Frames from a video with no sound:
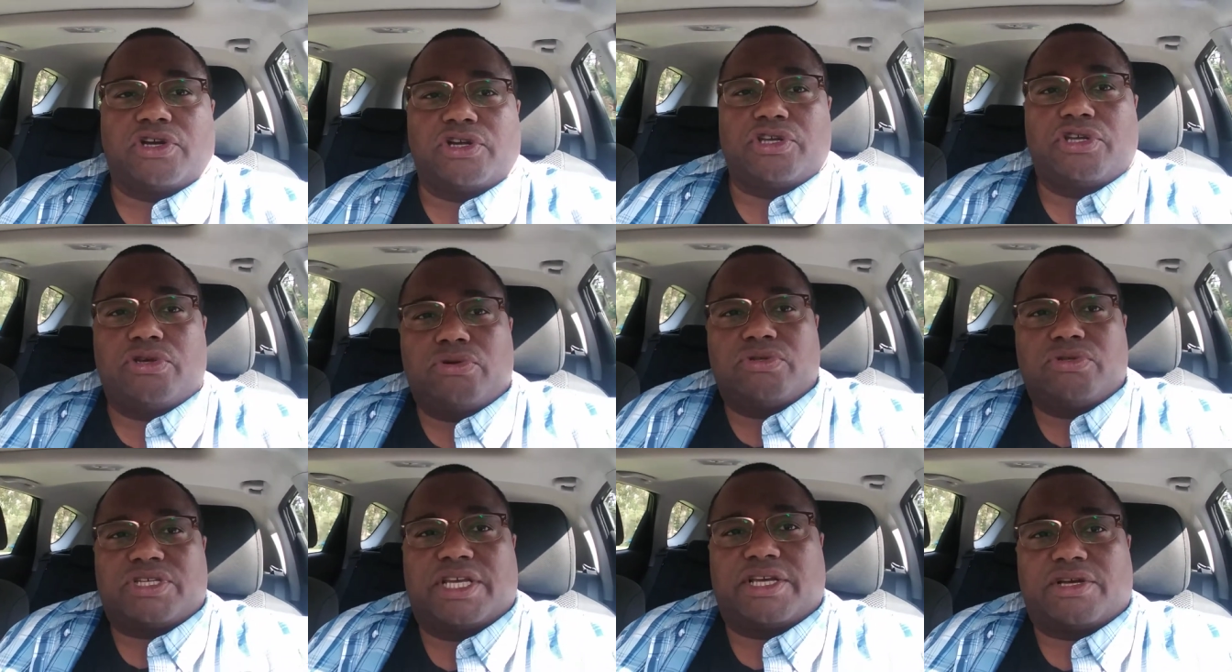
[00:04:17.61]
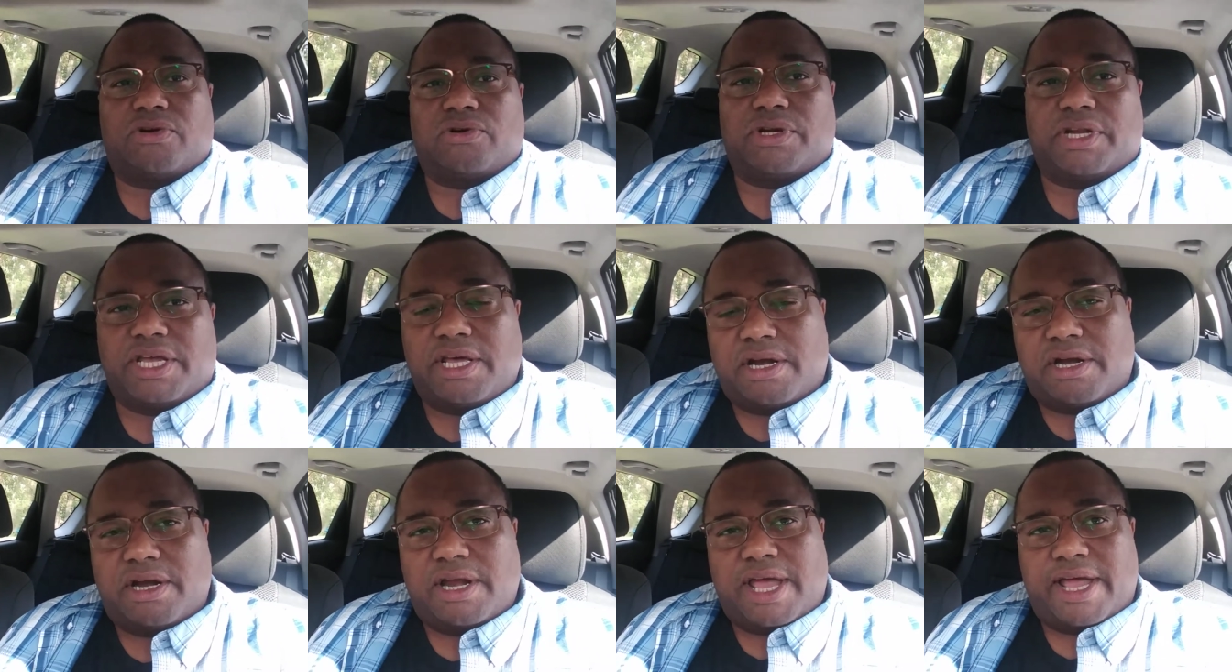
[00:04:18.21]
using on the
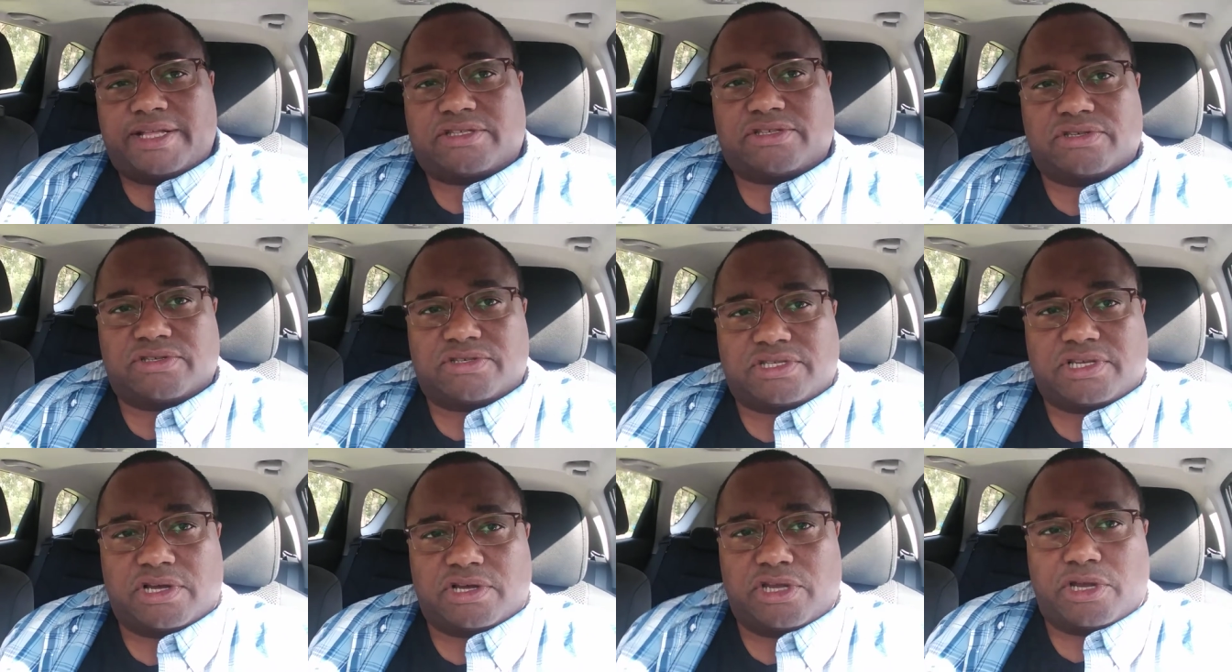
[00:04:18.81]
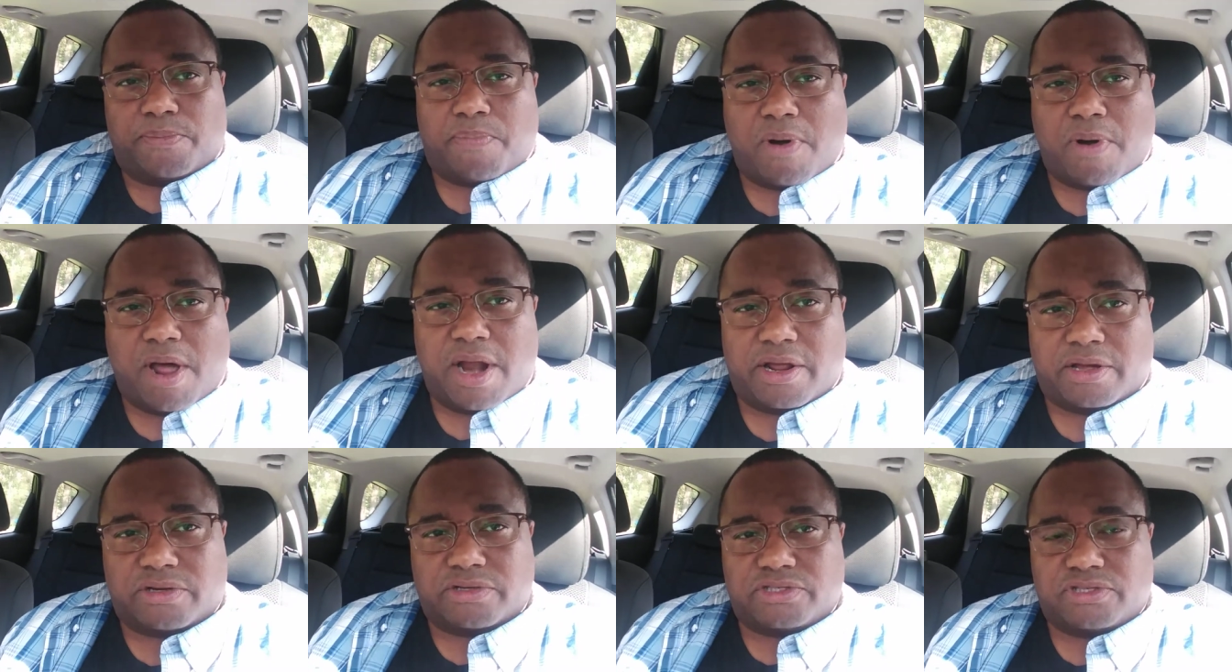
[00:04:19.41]
internet to sell your
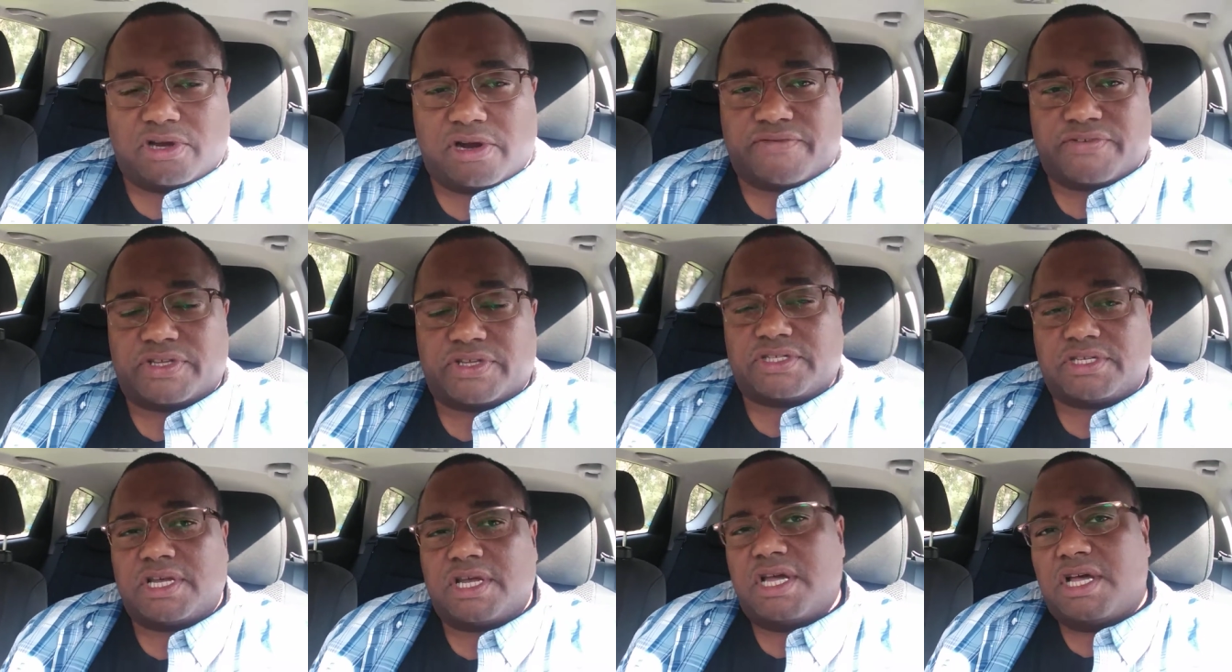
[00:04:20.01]
product or service.